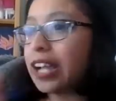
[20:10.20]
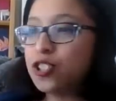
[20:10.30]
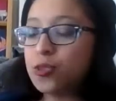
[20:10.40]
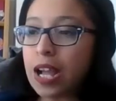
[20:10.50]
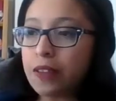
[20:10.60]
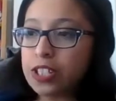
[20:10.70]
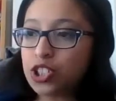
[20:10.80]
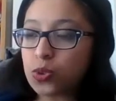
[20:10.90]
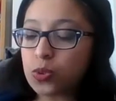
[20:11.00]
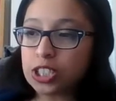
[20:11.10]
do have this
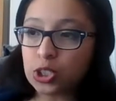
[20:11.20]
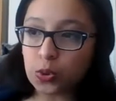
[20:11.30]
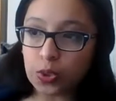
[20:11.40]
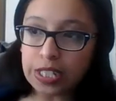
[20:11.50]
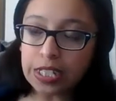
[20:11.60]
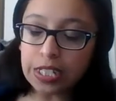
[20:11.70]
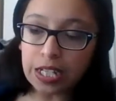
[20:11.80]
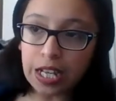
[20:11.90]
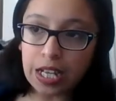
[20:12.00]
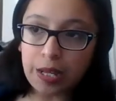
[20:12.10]
short story
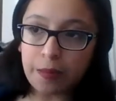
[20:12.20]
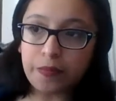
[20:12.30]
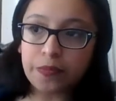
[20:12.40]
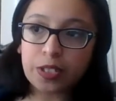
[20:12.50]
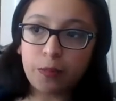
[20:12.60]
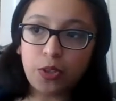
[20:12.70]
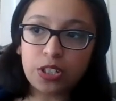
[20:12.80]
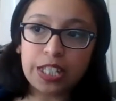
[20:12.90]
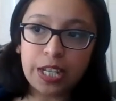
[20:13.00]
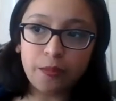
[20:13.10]
book
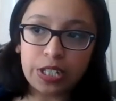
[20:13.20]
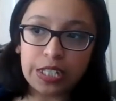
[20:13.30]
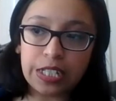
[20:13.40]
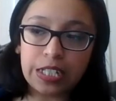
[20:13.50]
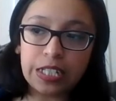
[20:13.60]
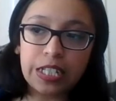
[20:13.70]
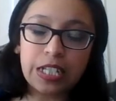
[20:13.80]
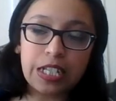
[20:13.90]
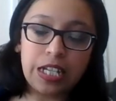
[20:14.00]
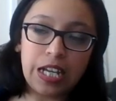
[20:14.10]
that I'm reading.
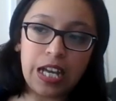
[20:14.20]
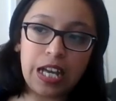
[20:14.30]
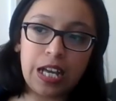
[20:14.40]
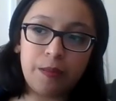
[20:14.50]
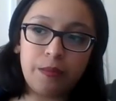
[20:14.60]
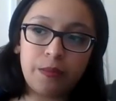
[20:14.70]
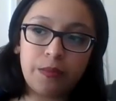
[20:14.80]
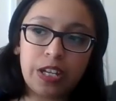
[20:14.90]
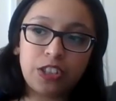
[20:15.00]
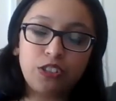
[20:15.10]

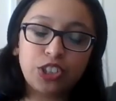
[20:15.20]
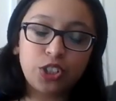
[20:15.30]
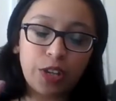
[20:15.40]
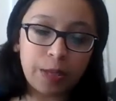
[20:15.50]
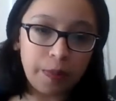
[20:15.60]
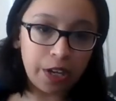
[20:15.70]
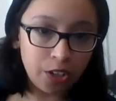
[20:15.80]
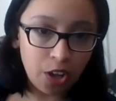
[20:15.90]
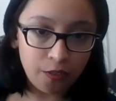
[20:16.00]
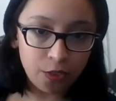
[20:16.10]
There's a Greg Bear
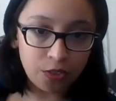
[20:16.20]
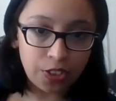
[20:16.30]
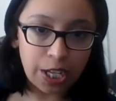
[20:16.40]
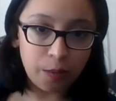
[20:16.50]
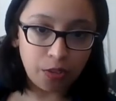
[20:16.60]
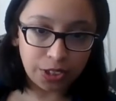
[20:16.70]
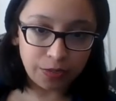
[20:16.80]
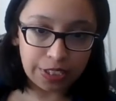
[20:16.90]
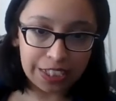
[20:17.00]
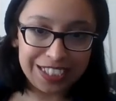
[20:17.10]
novel that I'm also
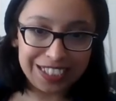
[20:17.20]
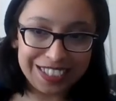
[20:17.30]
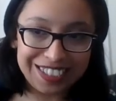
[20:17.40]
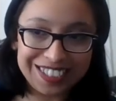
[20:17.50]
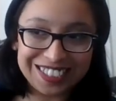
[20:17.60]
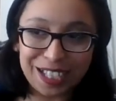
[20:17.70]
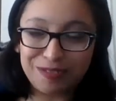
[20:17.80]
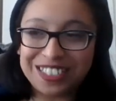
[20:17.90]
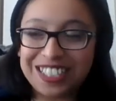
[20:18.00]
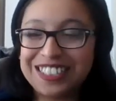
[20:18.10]
reading
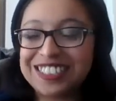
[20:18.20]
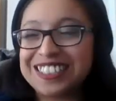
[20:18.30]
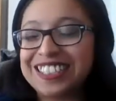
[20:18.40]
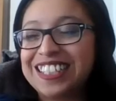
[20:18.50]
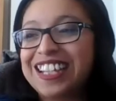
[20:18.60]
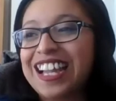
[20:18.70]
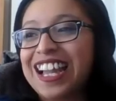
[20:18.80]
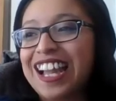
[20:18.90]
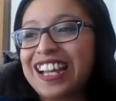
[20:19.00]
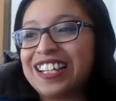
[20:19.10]
simultaneously,
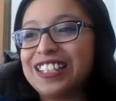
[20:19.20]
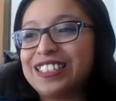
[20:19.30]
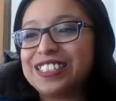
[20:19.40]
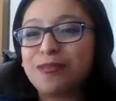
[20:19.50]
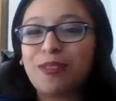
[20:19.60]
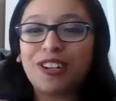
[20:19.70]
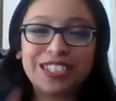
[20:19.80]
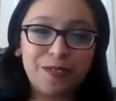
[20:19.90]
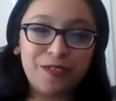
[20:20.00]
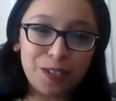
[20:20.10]
and some
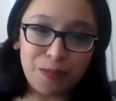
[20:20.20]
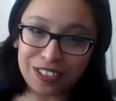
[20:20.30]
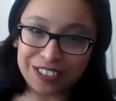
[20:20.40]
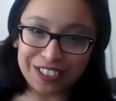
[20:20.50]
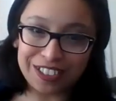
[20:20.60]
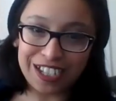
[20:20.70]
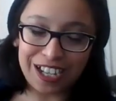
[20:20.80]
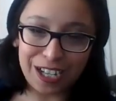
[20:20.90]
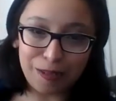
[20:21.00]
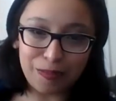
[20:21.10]
Octavia Butler
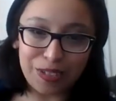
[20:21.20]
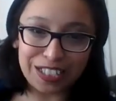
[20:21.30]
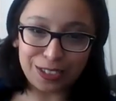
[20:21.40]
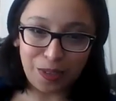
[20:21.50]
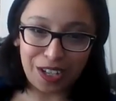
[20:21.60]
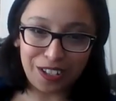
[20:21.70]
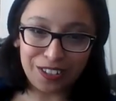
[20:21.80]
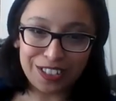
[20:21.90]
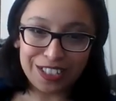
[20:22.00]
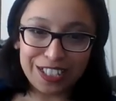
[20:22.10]
as
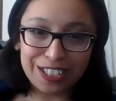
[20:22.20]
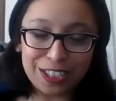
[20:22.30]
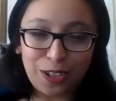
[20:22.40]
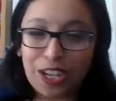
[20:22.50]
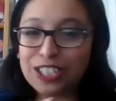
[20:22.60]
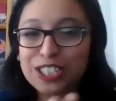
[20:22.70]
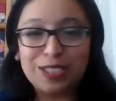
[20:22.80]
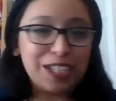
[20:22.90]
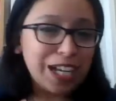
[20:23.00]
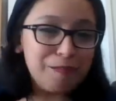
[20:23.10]
well. So I just
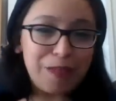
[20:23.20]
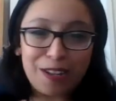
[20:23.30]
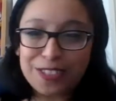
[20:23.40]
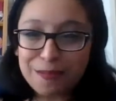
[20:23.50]
kind of bounce